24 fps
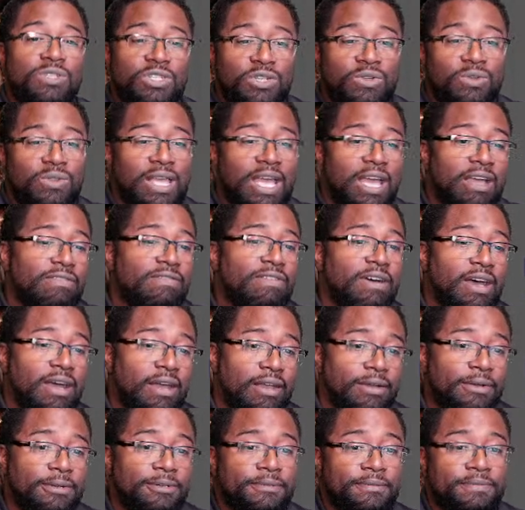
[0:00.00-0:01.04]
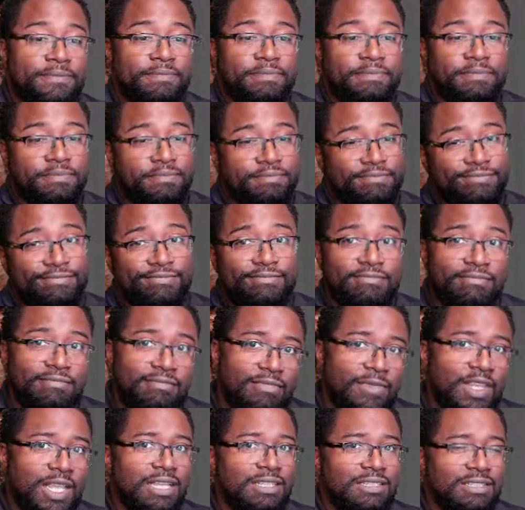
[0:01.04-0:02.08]
to that file.
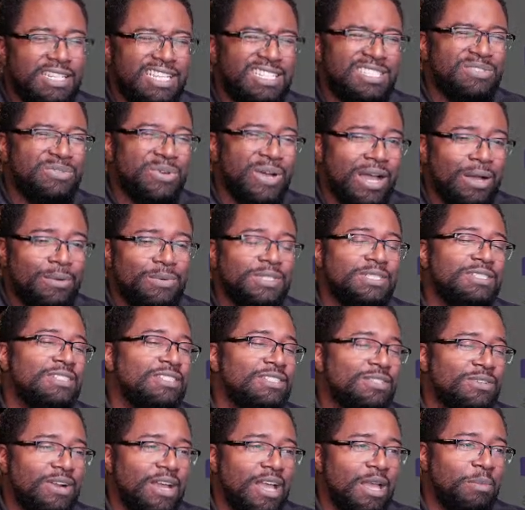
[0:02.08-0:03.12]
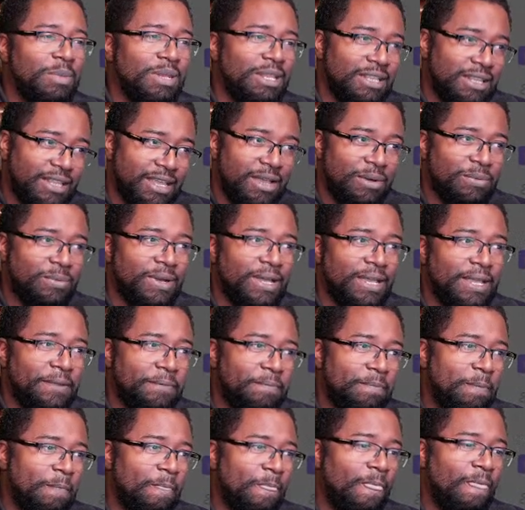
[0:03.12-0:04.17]
So that's why I was describing it that way.
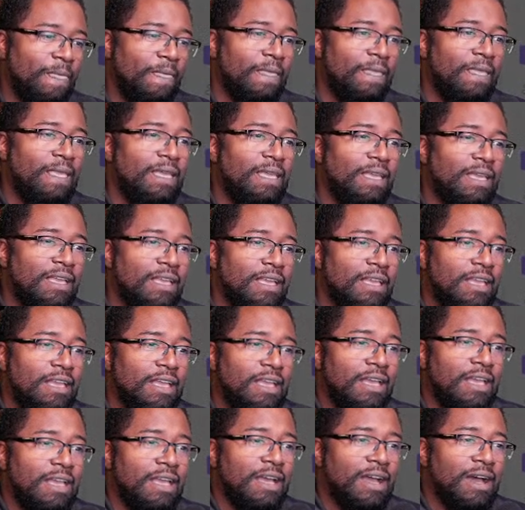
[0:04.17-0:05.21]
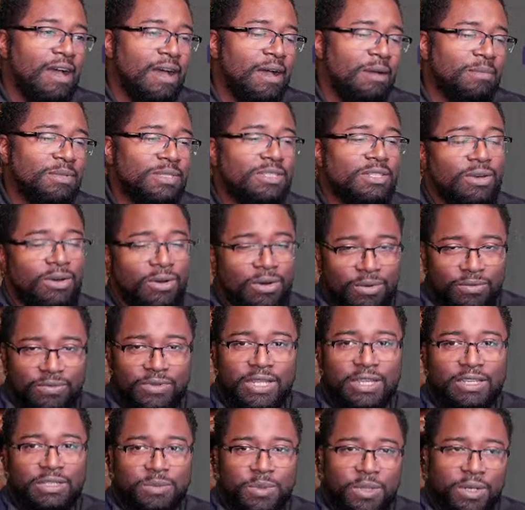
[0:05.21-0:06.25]
Um, and so
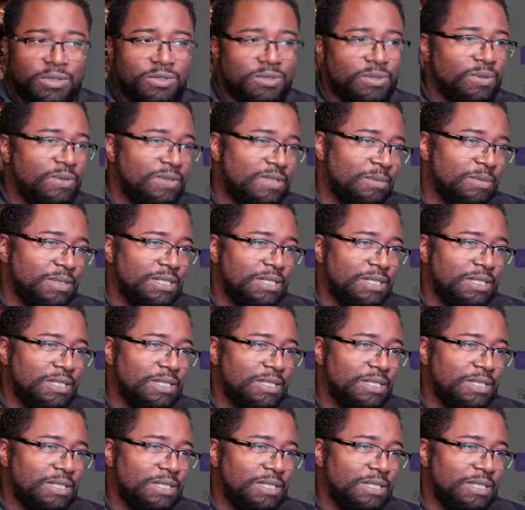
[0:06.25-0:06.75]
hopefully as we go through some